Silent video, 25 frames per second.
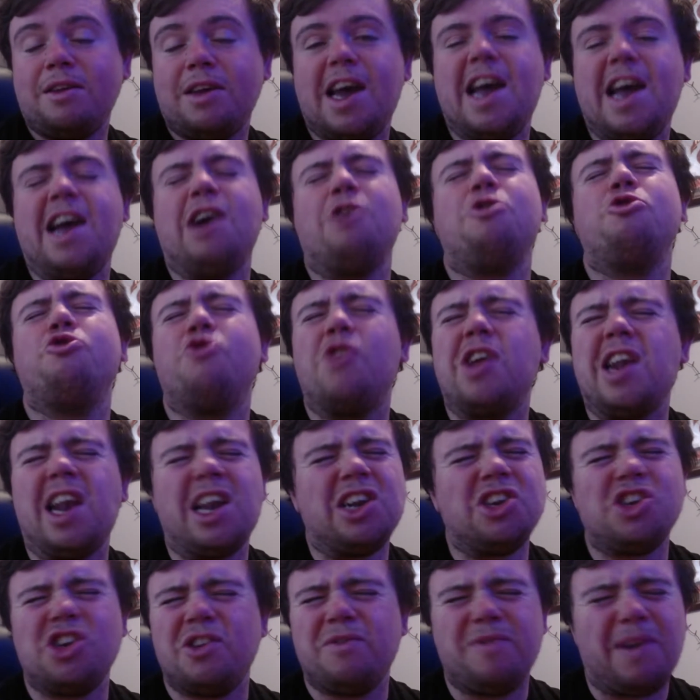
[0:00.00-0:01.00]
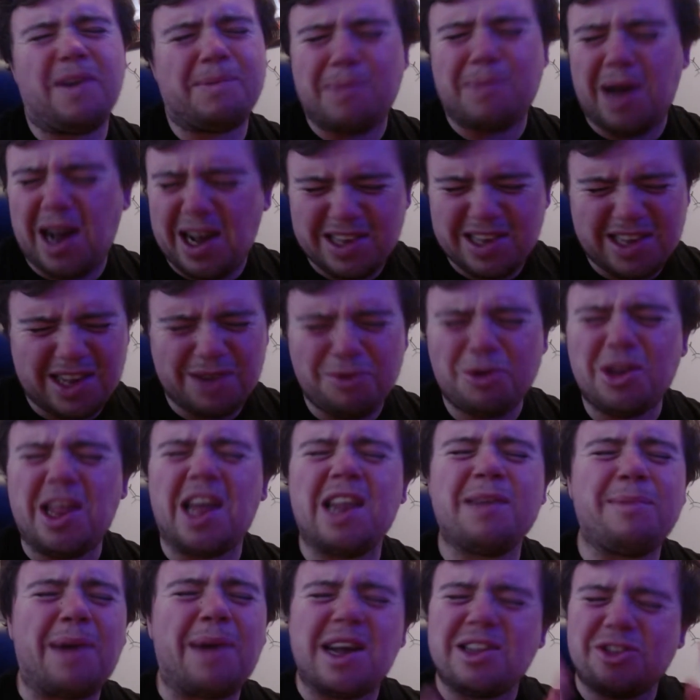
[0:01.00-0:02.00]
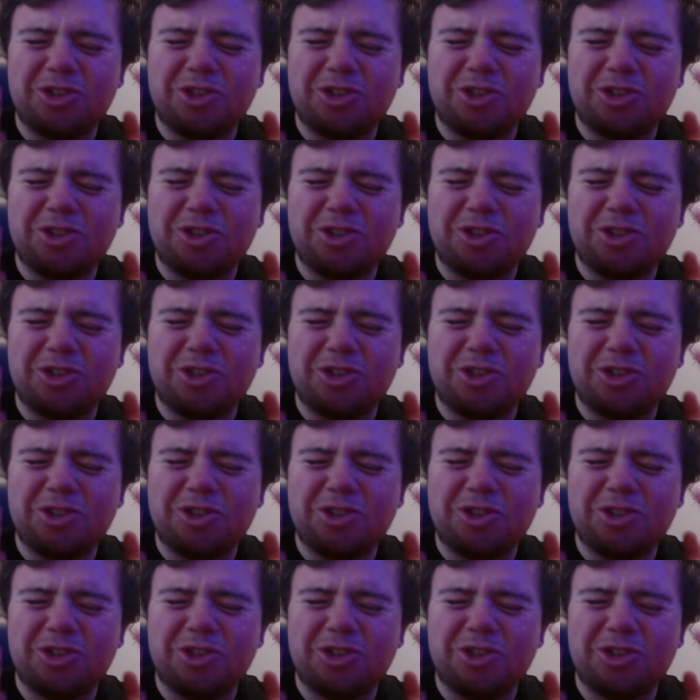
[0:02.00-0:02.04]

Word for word: Uh, Unreal Engine Master. What the hell am I